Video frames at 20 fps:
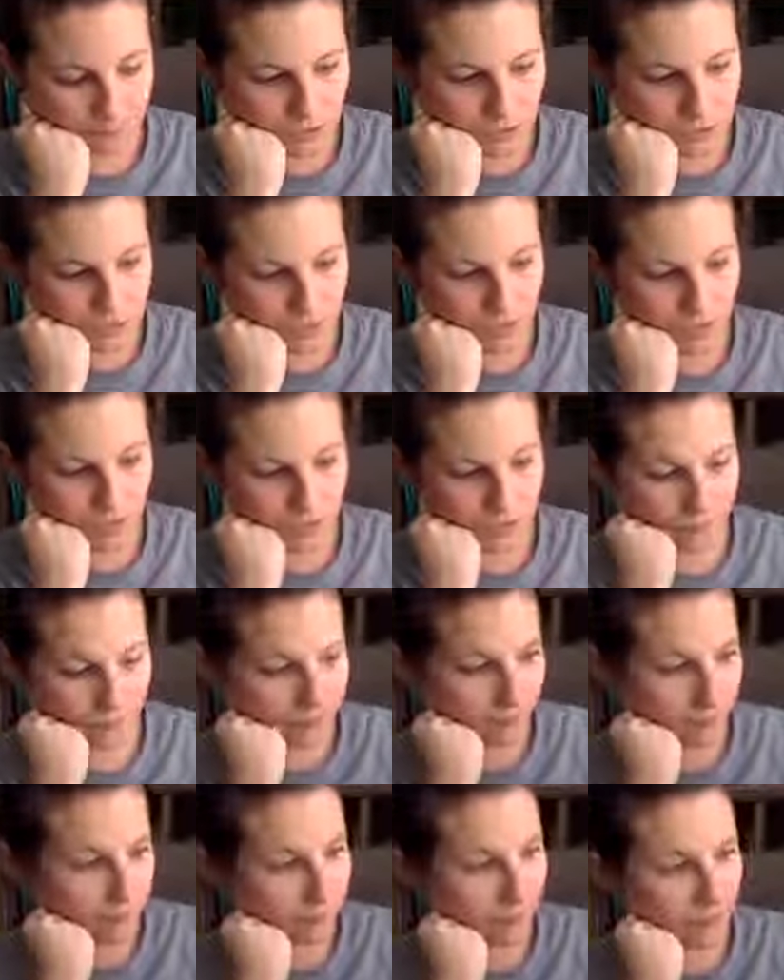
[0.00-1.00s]
So
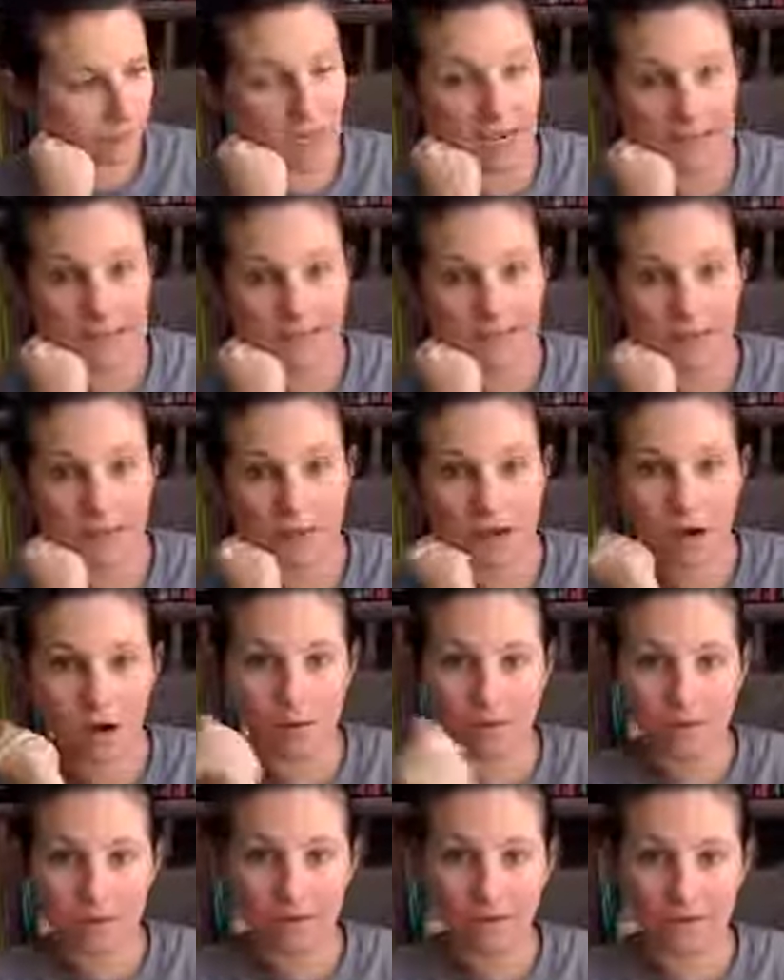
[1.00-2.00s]
I can see
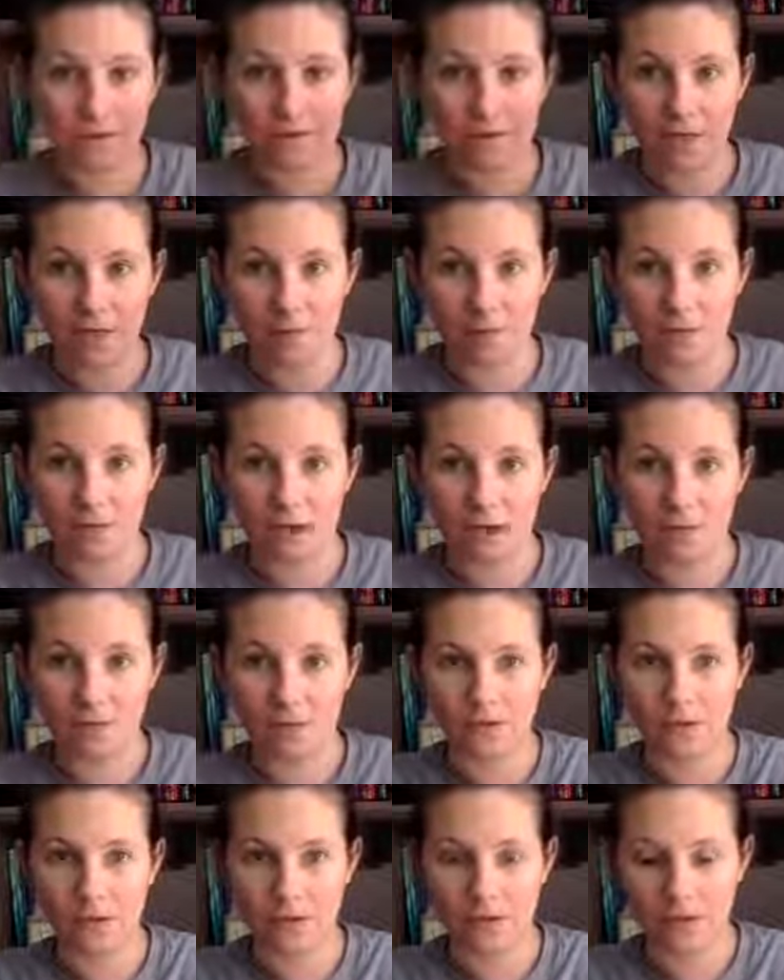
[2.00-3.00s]
comments if anybody hops
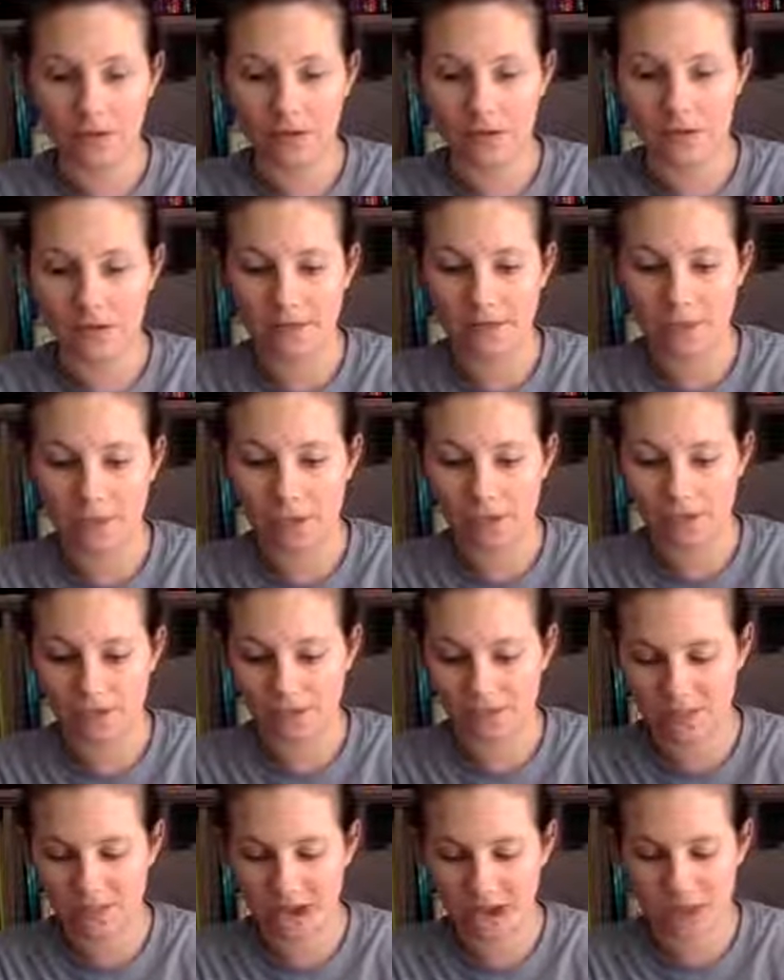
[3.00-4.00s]
on here and has
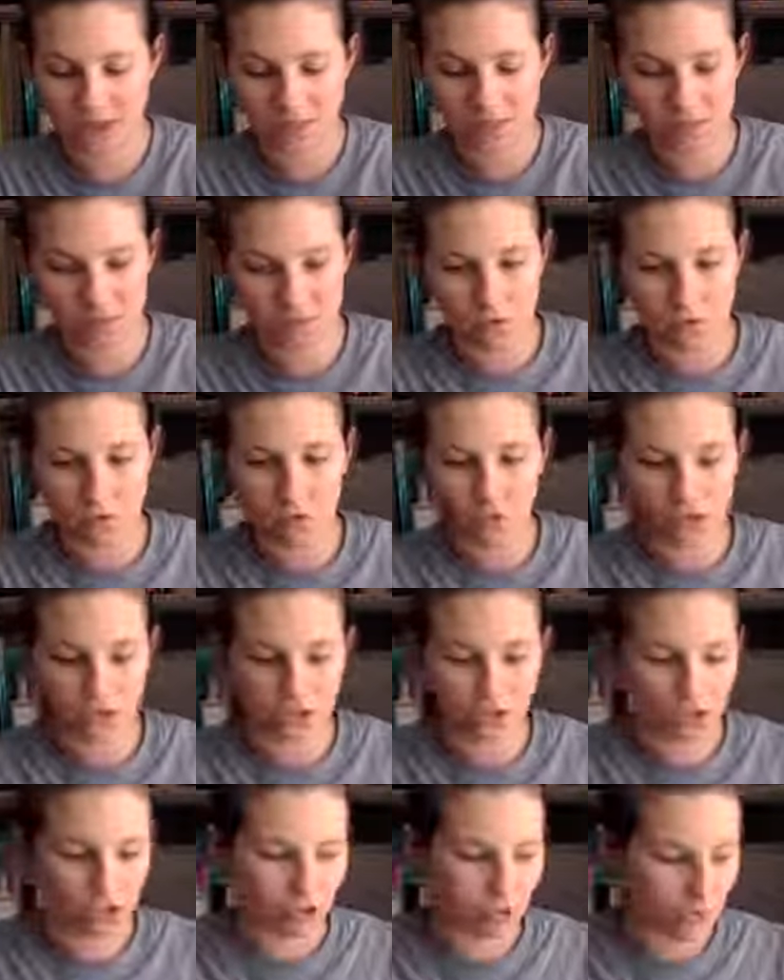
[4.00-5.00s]
questions to ask. So I wanted to
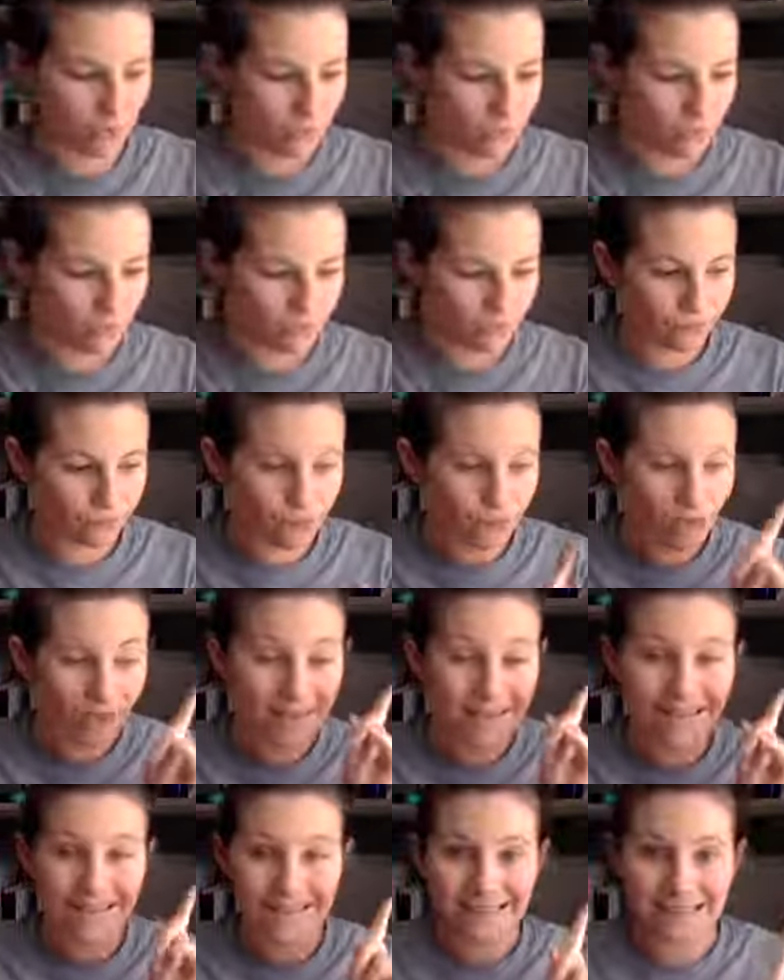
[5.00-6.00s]
show you
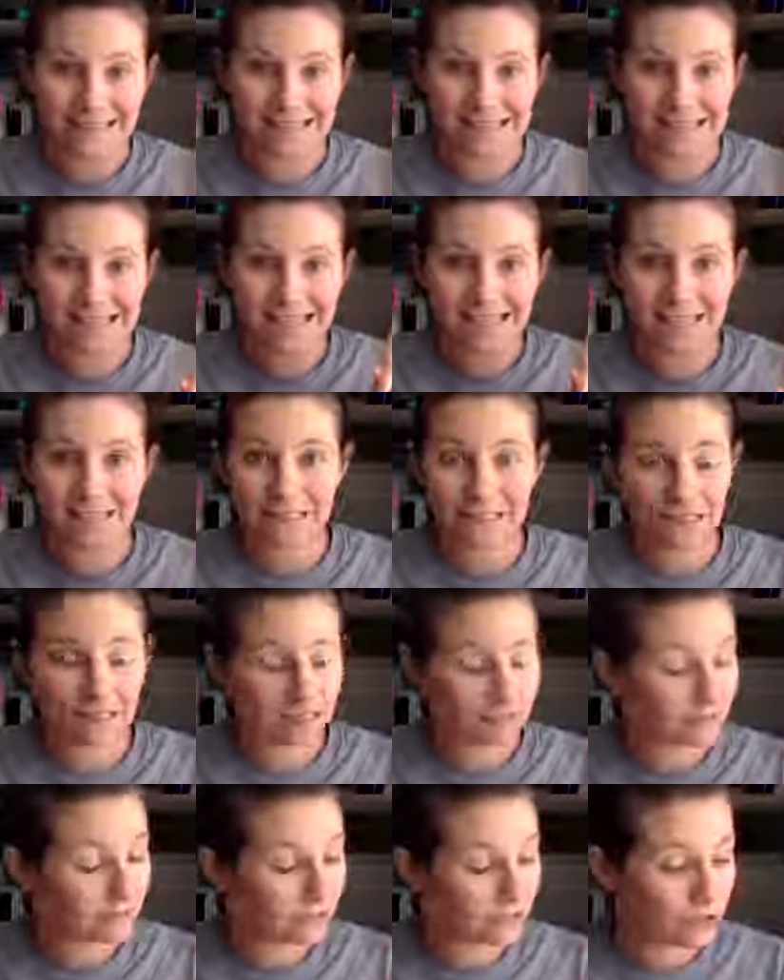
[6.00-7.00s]
neat
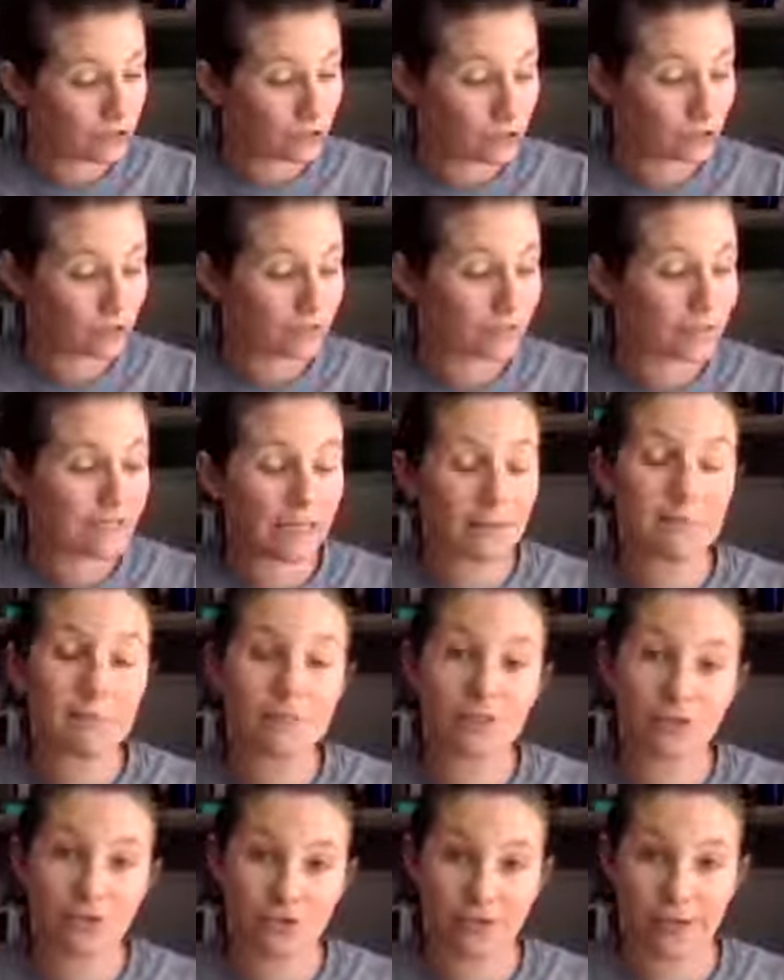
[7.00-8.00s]
little tips
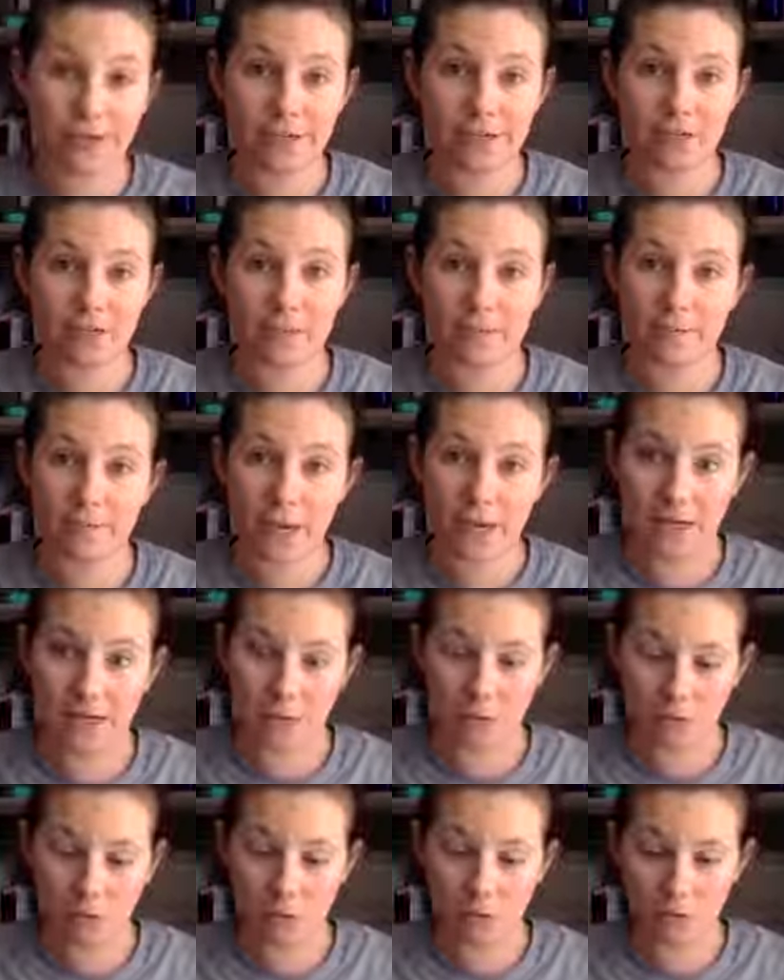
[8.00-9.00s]
and tricks when making
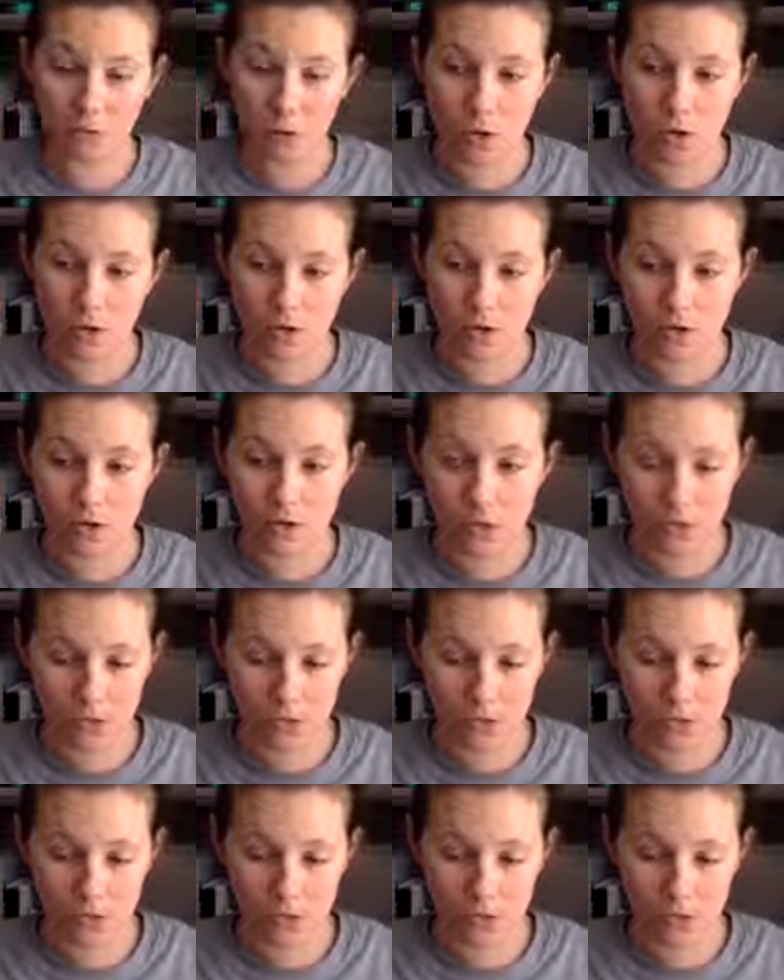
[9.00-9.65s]
rollerballs.